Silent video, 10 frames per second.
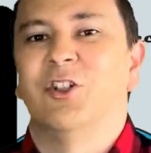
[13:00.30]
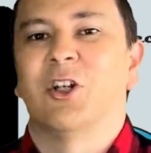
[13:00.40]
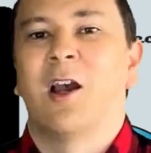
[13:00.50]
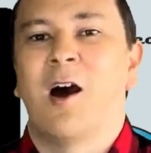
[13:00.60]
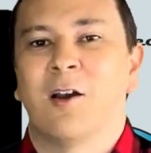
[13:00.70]

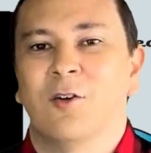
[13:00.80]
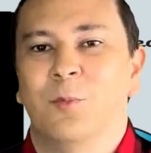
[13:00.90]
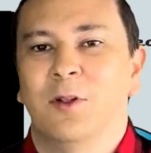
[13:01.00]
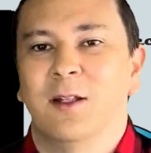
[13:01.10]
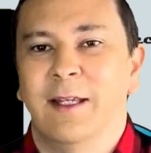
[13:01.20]
Chicago
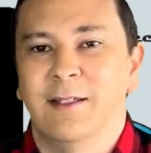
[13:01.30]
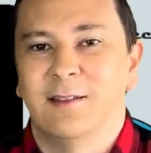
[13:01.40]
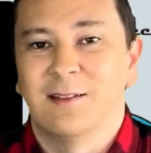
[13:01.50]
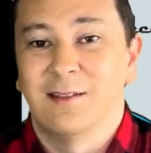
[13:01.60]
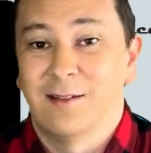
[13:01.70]

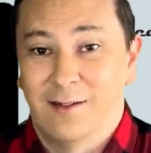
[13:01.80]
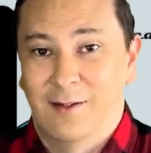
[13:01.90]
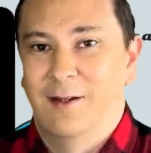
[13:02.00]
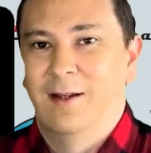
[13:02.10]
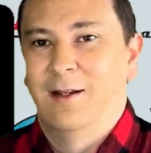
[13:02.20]
Police.
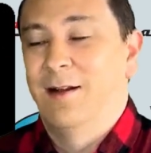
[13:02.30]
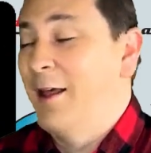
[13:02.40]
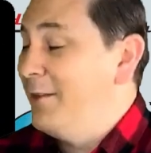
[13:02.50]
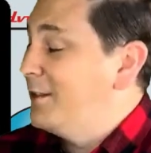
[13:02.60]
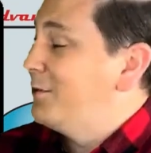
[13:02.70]

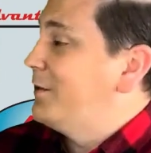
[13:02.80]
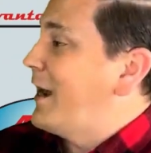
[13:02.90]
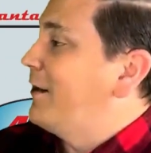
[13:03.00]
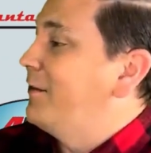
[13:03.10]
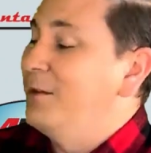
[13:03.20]
Now, this was
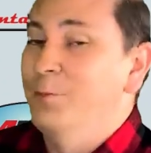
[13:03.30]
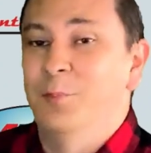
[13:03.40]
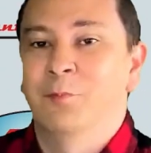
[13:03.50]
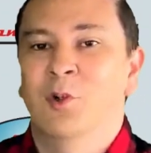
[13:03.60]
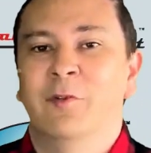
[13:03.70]
out of the
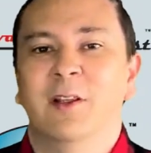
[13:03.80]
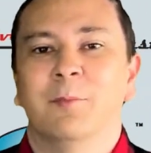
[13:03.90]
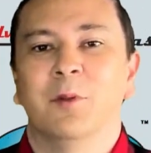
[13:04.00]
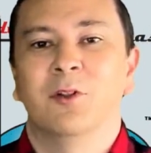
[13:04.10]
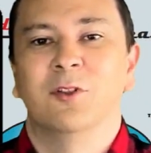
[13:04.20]
movie The
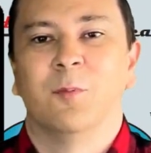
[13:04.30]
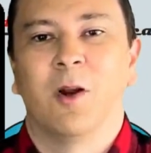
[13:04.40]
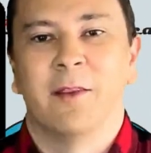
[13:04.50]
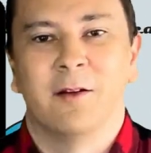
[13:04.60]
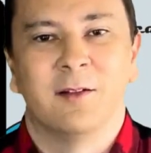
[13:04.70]
Blues
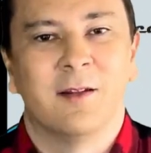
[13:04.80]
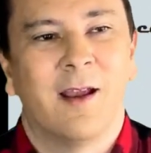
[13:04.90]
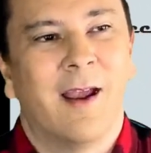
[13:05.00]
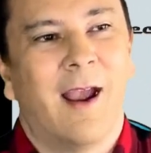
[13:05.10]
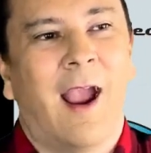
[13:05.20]
Brothers.
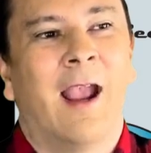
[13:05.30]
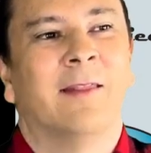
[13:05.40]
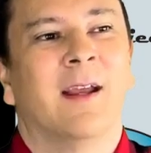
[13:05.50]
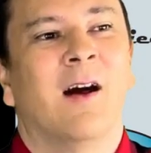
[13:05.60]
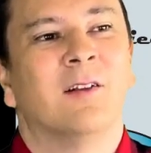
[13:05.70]

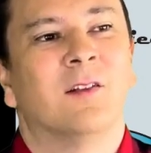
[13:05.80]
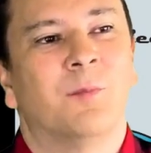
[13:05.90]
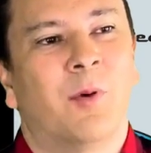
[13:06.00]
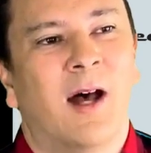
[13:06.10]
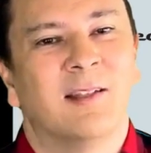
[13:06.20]
And they also
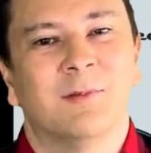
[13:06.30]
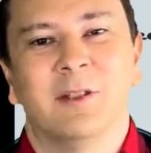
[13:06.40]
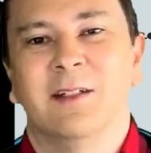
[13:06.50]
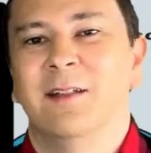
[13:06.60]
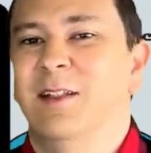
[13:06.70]

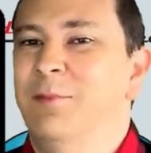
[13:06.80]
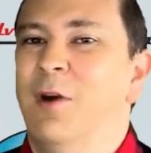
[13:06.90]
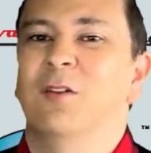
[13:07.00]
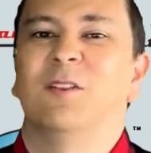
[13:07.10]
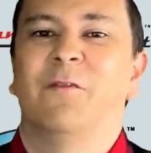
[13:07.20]
possibly did the
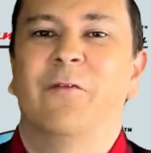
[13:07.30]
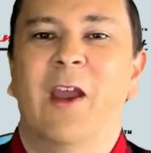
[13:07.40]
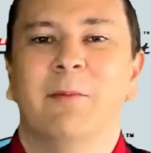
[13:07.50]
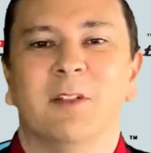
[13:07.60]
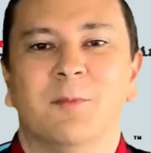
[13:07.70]
most
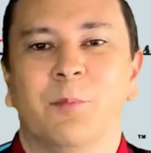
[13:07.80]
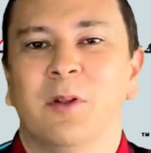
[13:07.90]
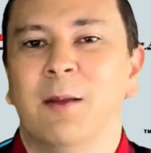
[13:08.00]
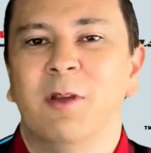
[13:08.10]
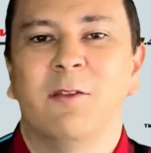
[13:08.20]
famous
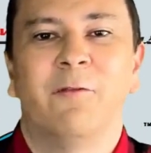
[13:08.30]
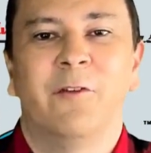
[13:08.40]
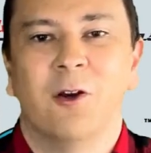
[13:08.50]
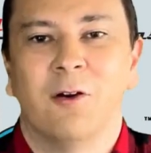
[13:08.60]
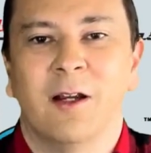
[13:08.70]
Plymouth
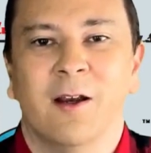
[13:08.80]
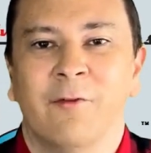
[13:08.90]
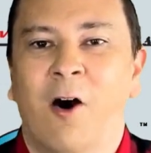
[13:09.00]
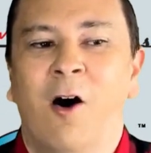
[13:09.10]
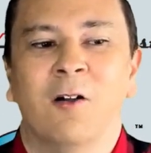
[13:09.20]
Fury
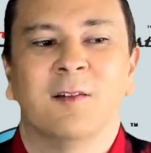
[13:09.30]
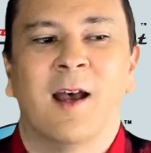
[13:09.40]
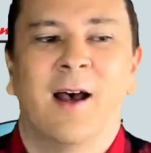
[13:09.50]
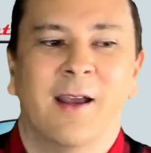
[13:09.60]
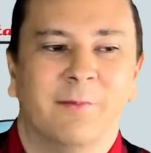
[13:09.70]
of all
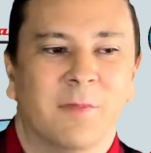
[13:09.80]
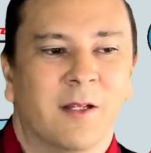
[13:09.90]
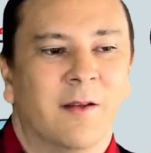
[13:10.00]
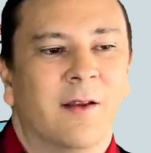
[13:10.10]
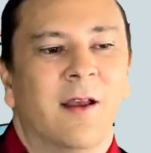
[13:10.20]
time.
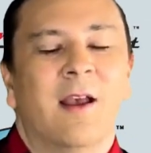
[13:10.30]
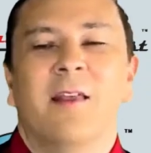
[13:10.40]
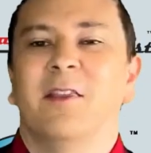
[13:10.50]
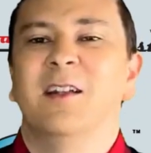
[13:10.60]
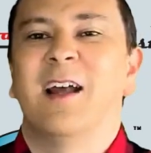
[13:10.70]

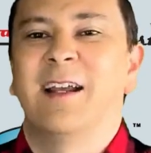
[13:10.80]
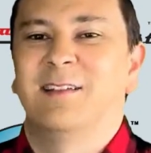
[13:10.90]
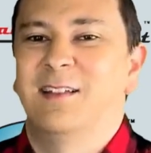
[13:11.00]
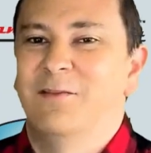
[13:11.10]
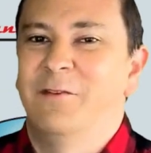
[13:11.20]
The
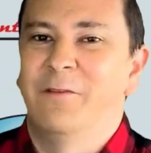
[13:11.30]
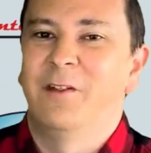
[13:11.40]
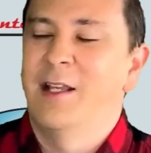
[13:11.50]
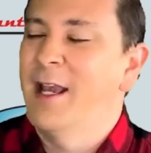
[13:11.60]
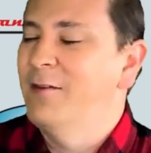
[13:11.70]

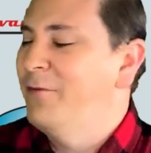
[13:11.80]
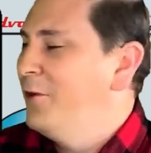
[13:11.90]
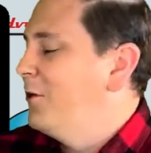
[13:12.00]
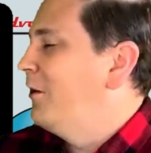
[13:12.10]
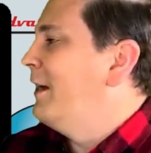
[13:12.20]
1958
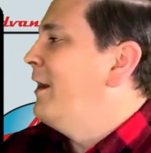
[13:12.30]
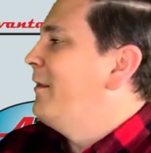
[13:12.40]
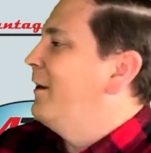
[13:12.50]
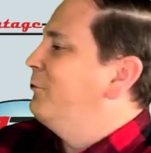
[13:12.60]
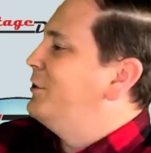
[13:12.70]
Fury
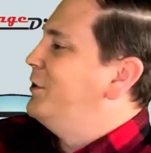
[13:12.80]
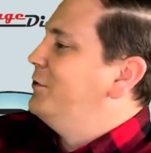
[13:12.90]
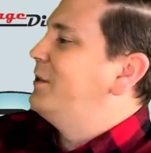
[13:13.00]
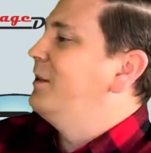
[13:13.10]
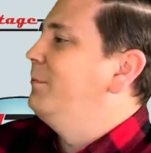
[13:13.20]
that was
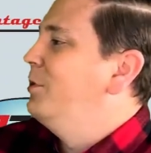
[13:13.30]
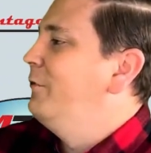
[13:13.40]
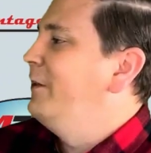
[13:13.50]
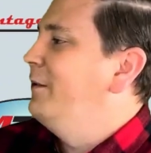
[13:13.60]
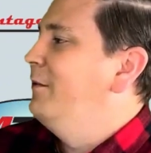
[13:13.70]
used in the
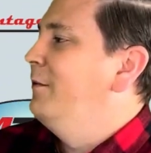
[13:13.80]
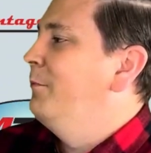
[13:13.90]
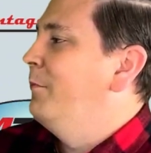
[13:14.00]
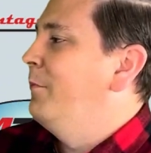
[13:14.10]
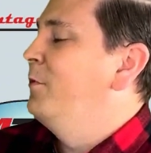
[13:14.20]
movie
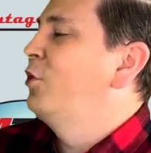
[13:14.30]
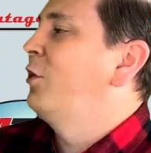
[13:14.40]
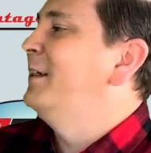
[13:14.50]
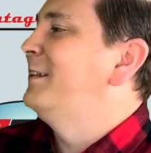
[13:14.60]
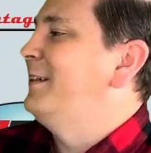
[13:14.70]

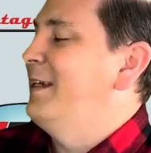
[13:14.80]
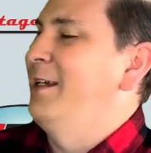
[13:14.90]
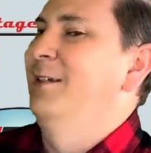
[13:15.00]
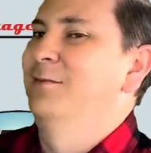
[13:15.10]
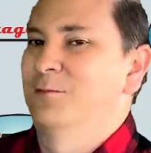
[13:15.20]

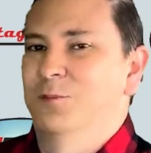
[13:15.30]
Christine.